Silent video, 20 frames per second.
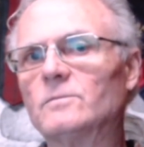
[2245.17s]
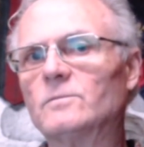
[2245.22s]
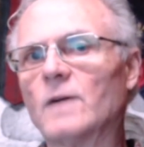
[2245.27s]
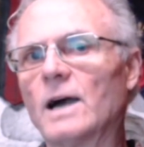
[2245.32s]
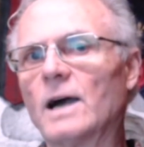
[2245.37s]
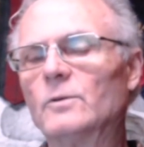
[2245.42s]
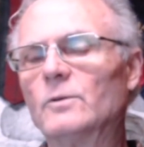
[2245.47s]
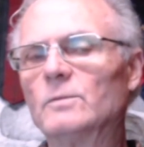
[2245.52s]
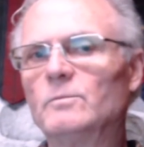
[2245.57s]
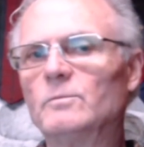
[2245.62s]

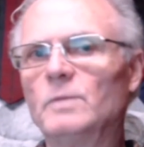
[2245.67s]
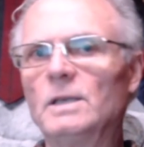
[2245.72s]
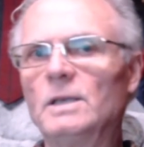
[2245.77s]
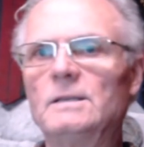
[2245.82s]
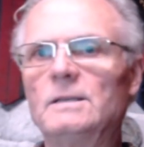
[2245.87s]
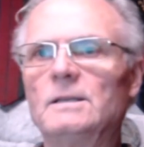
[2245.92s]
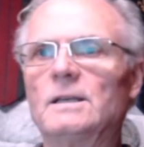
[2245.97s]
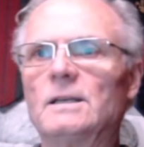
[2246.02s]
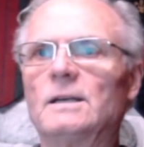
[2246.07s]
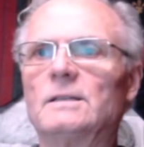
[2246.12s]
I would
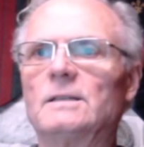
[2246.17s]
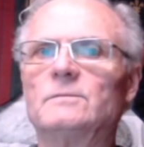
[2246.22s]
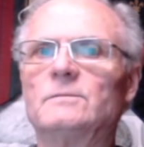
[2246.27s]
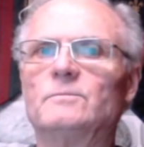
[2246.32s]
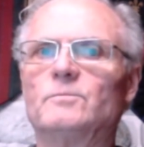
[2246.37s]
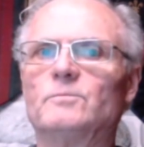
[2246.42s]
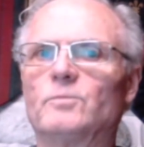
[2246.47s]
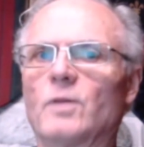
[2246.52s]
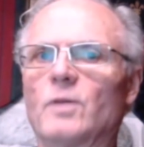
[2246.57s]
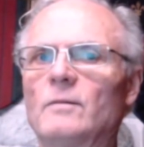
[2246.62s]
be
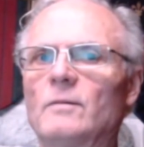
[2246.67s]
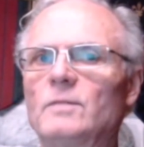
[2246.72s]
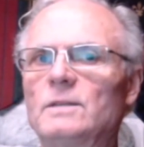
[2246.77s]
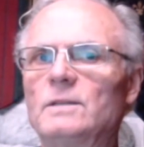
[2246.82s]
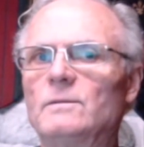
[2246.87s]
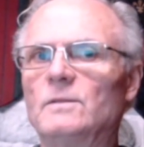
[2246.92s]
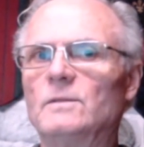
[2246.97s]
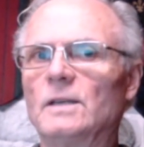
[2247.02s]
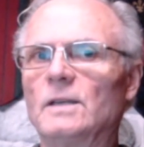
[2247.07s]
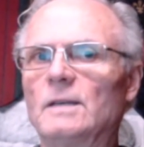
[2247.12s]
probably
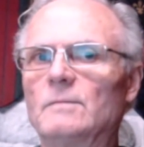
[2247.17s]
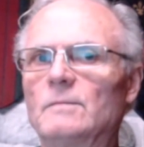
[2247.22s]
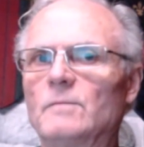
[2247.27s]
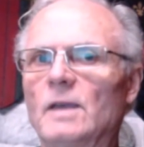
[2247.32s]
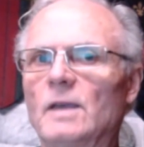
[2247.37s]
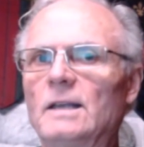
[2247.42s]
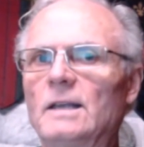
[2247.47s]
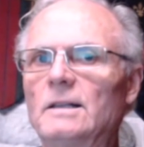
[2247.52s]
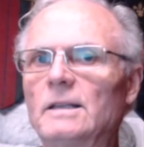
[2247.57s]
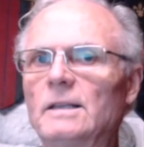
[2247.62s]

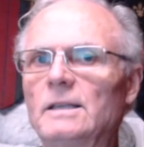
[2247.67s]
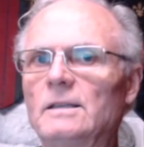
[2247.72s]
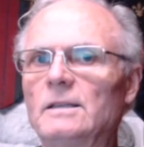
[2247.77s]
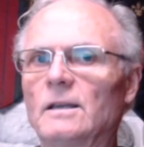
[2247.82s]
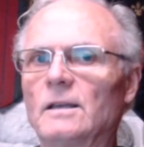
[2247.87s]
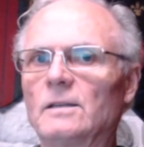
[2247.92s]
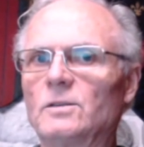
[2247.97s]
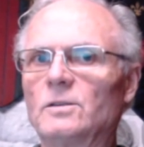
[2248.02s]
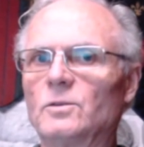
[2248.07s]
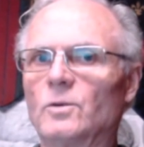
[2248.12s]

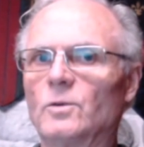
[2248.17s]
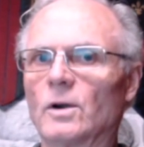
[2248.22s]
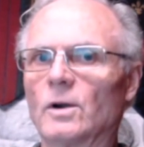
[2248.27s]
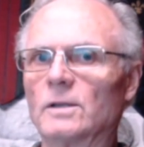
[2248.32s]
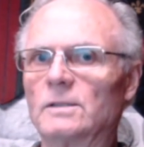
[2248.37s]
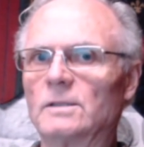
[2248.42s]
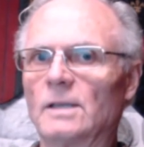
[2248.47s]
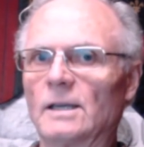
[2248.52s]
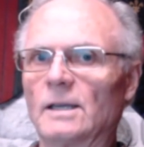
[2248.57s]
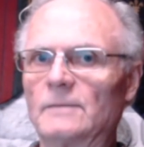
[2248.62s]
inkling
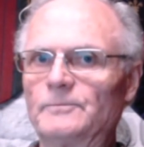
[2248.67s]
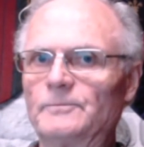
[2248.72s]
toward,